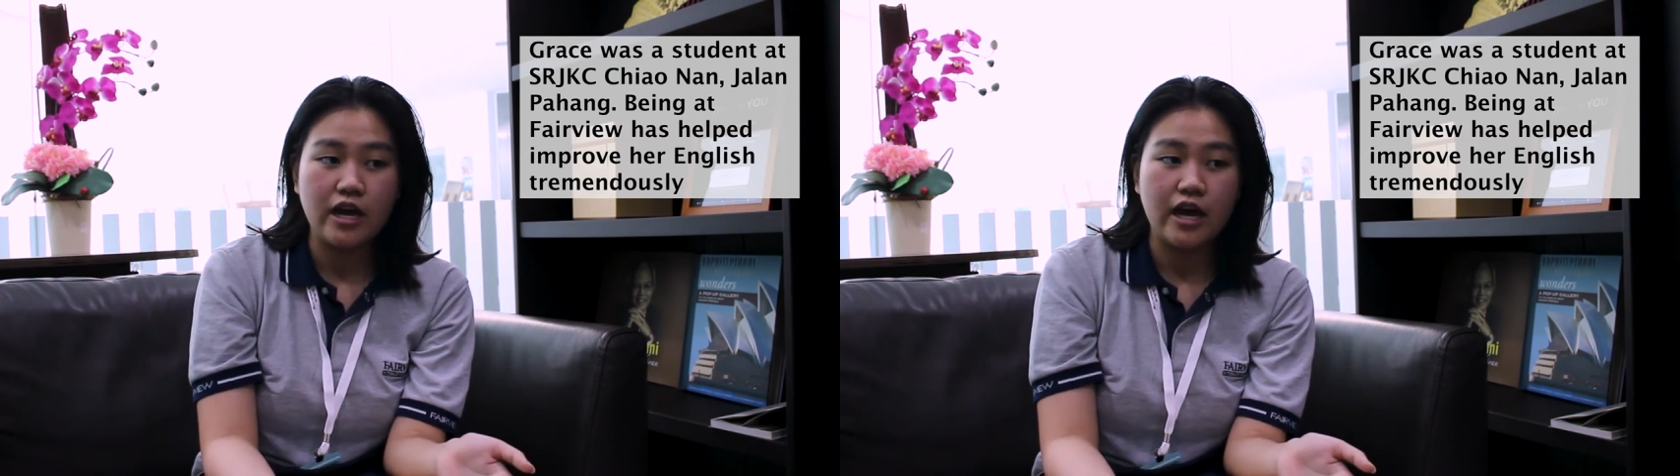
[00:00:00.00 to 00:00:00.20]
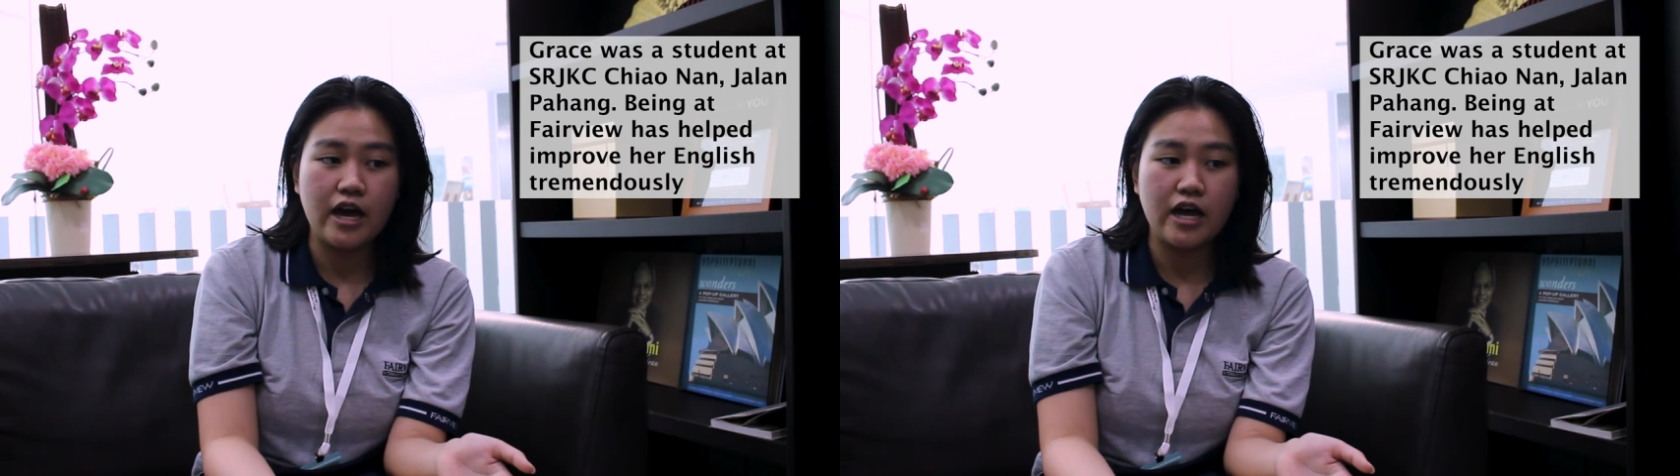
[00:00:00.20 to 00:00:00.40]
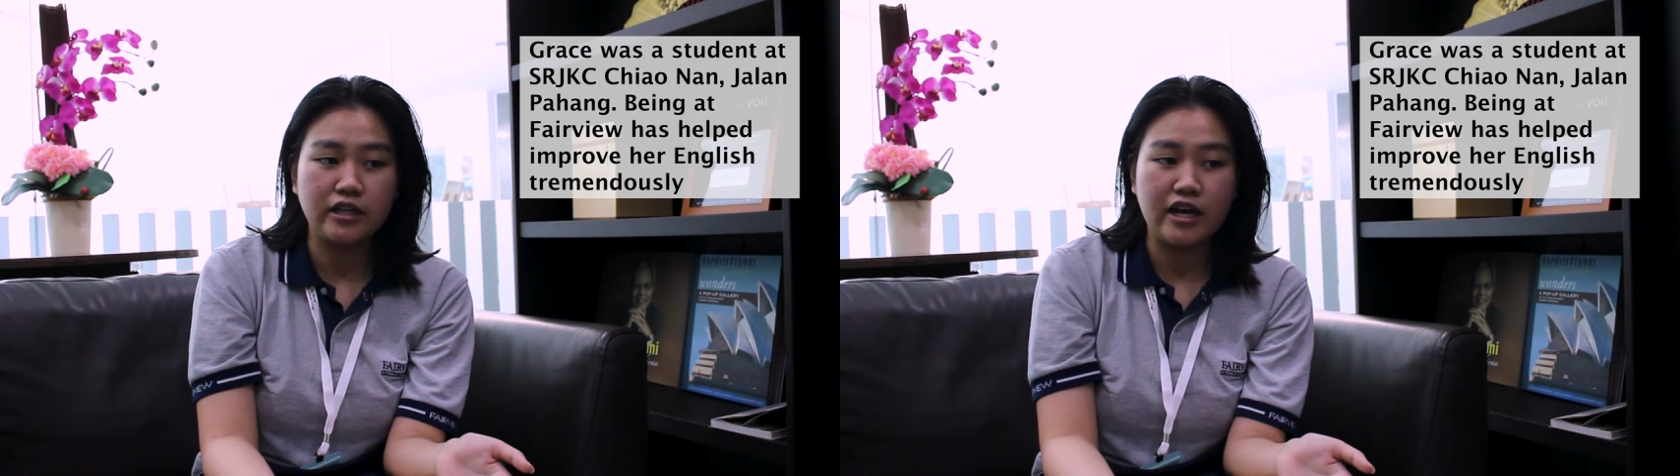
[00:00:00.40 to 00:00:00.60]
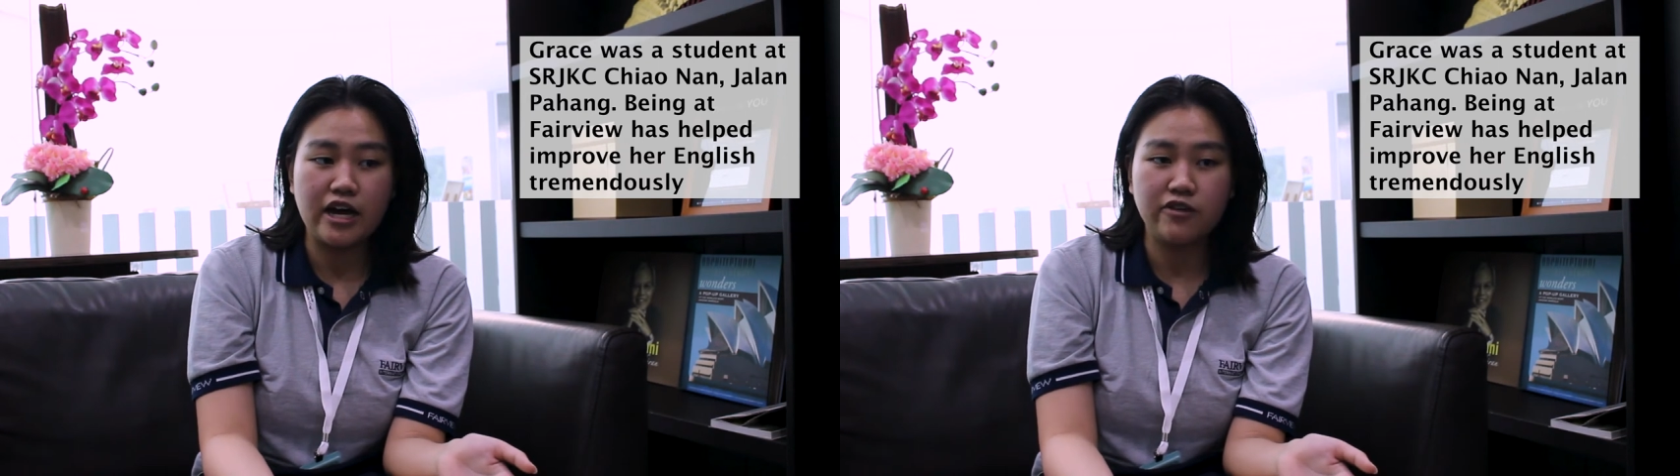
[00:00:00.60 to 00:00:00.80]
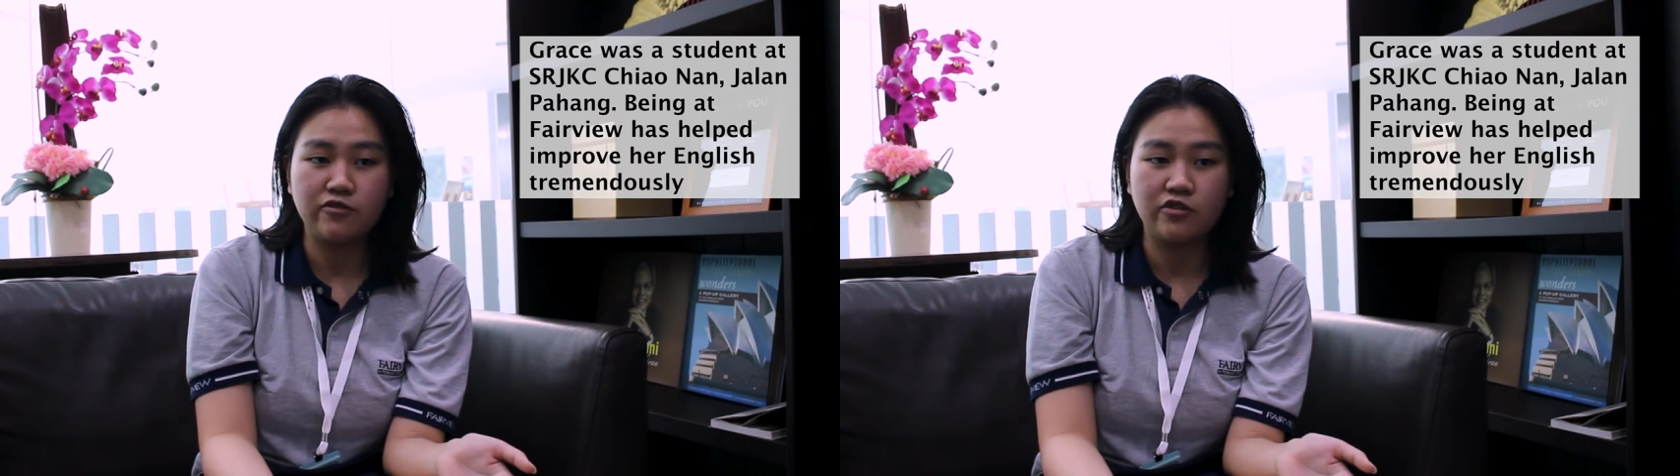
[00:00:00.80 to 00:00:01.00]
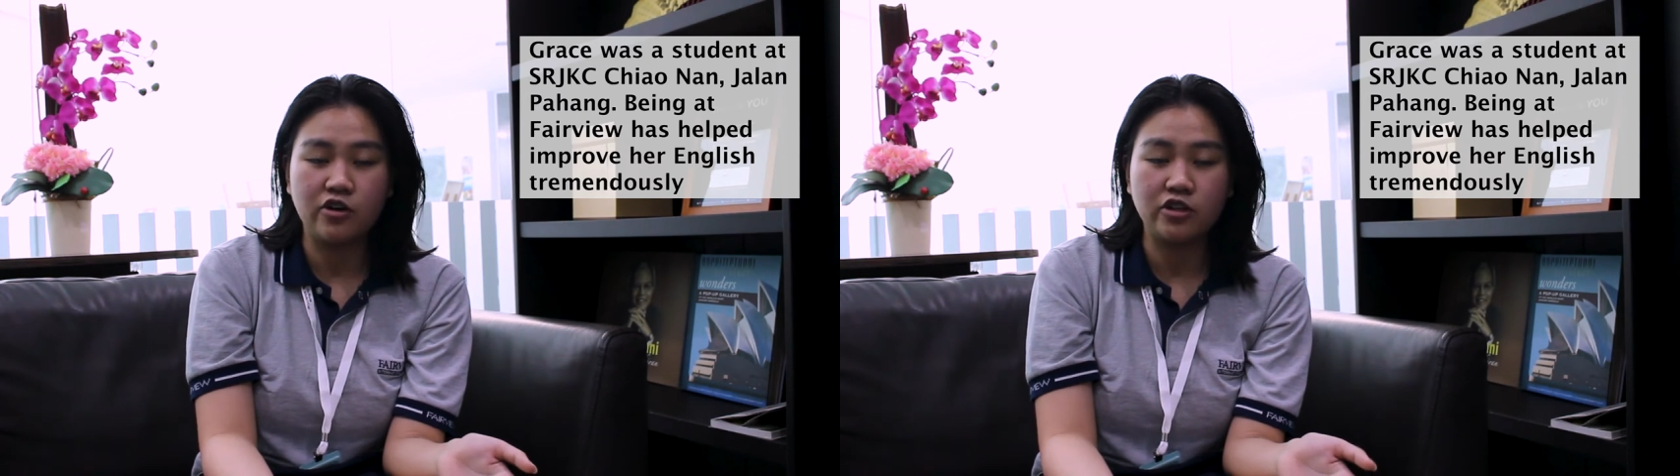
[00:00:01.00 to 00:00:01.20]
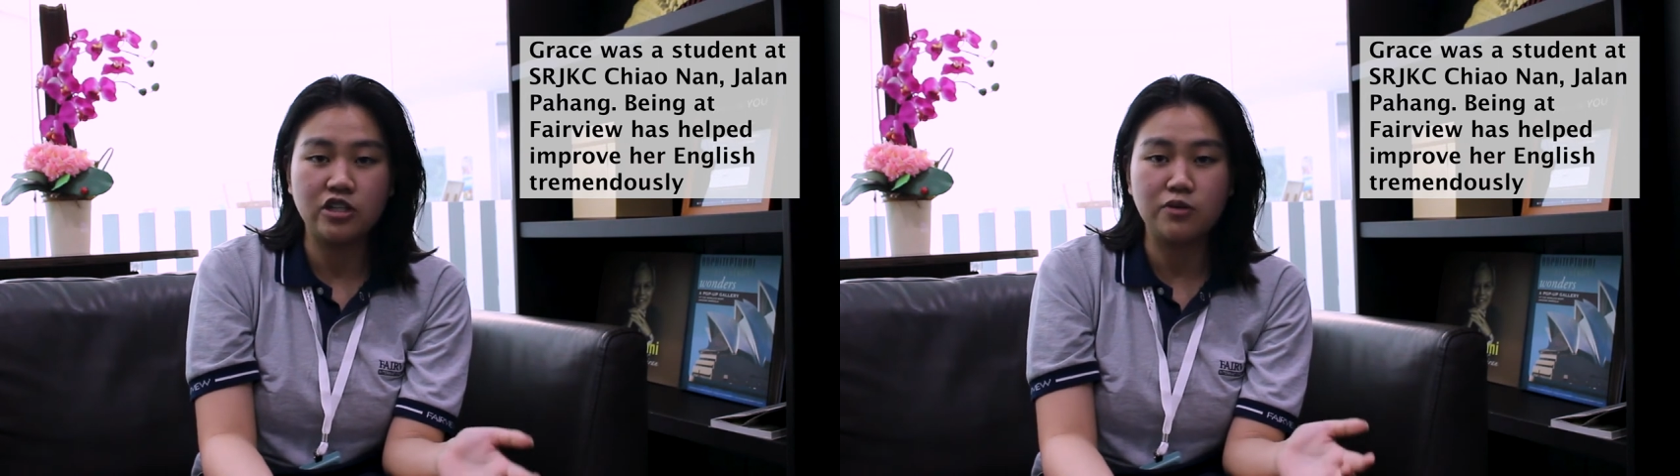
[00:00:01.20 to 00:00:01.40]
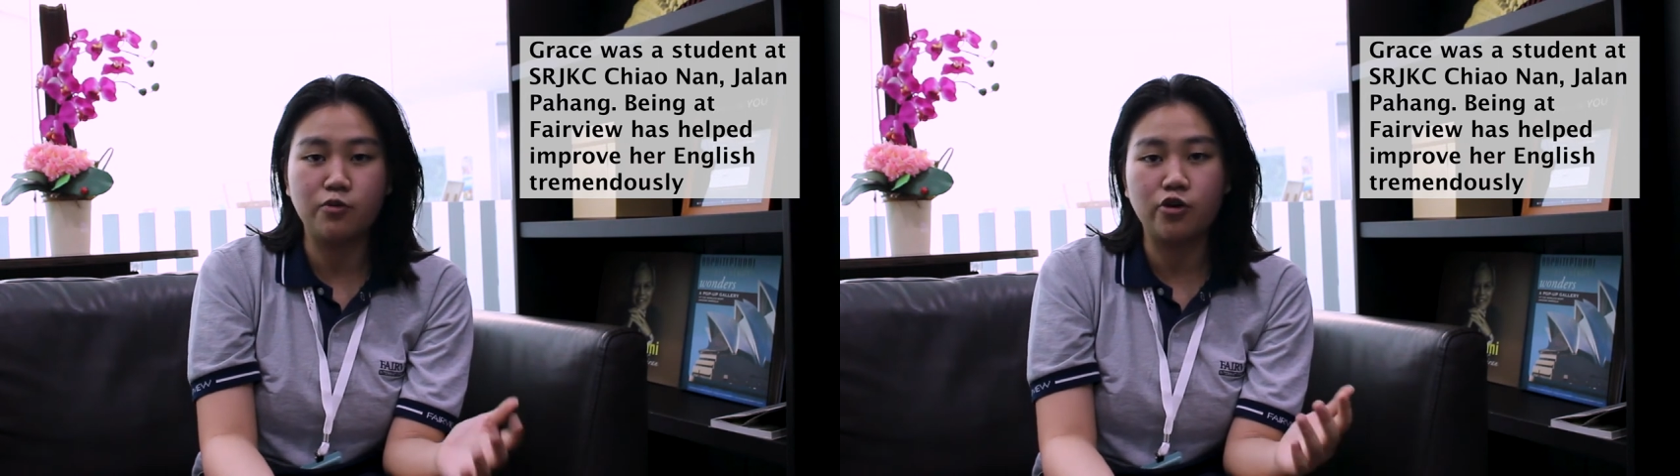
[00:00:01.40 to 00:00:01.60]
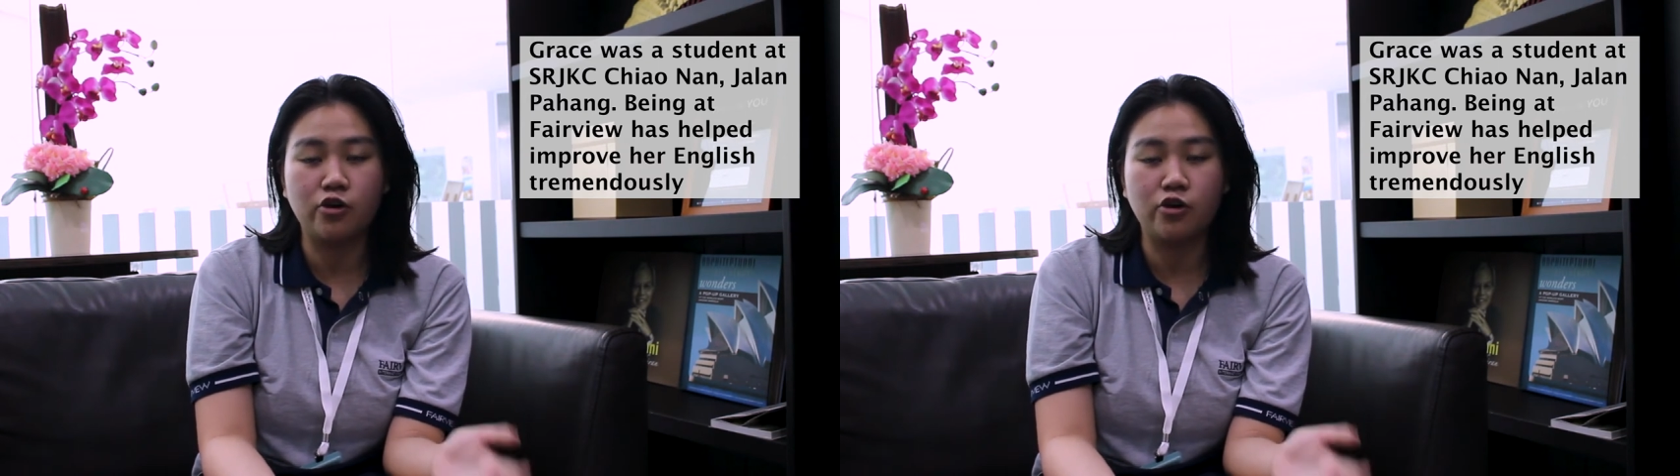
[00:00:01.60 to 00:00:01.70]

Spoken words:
and I've gotten more